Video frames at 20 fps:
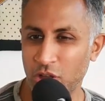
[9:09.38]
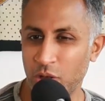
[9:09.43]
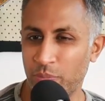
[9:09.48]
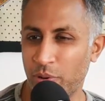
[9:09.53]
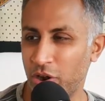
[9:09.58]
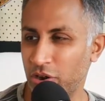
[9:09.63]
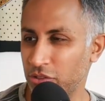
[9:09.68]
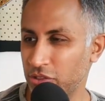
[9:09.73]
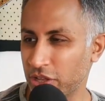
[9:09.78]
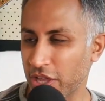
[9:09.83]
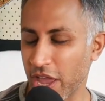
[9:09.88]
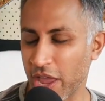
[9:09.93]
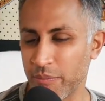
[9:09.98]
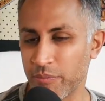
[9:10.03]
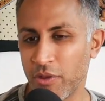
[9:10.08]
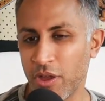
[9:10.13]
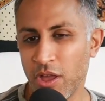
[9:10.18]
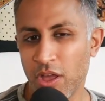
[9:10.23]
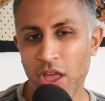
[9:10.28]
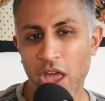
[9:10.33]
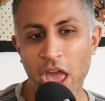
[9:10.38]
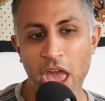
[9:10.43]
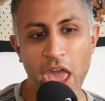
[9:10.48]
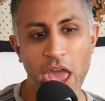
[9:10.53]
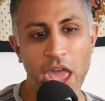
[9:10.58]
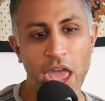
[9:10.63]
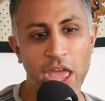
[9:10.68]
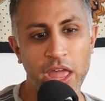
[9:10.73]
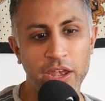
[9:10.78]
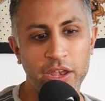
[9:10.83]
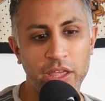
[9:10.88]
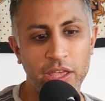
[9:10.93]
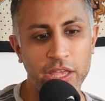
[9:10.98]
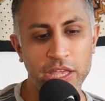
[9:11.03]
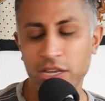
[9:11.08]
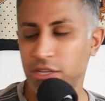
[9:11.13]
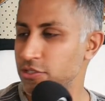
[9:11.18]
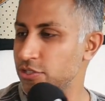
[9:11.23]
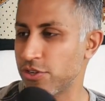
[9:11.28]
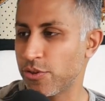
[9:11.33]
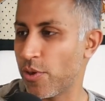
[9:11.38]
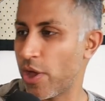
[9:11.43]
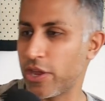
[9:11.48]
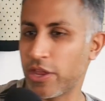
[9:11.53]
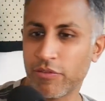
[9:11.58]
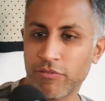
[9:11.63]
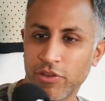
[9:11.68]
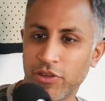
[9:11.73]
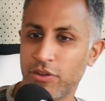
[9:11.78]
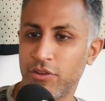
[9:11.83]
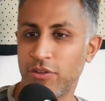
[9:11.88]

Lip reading: all part of the game, and he doesn't do any of it.